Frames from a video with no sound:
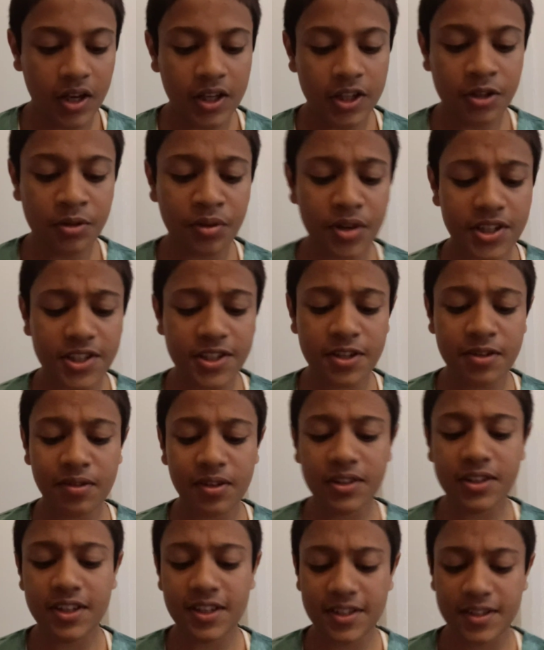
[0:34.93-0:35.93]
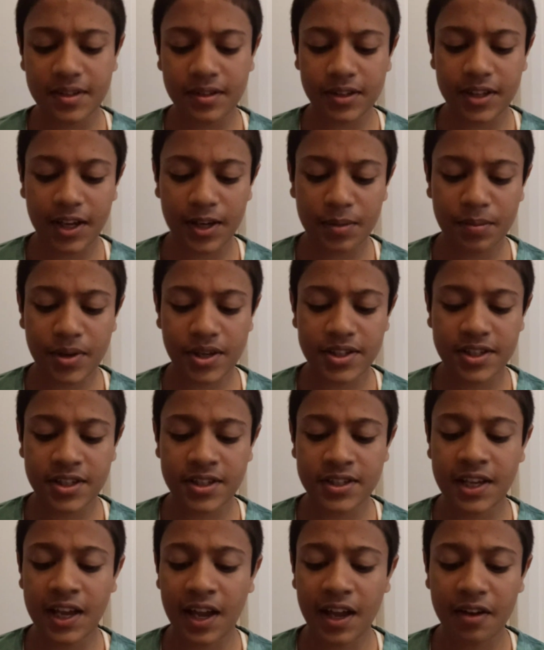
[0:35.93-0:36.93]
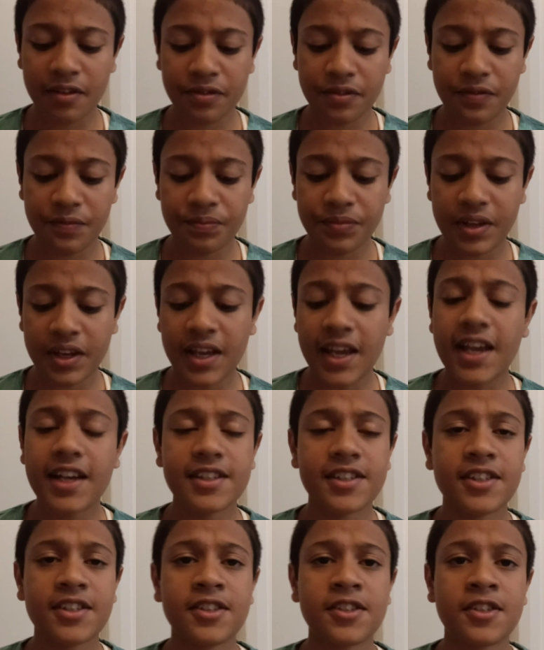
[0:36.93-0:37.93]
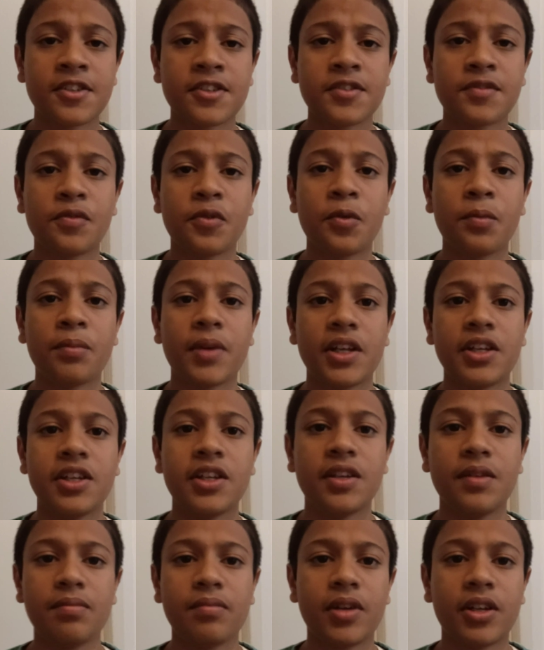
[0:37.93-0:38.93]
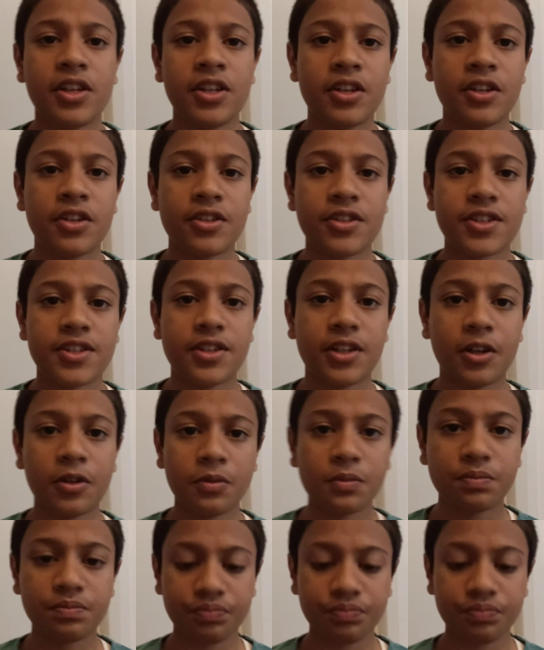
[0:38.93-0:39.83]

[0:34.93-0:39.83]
NoSQL databases have existed for many years now.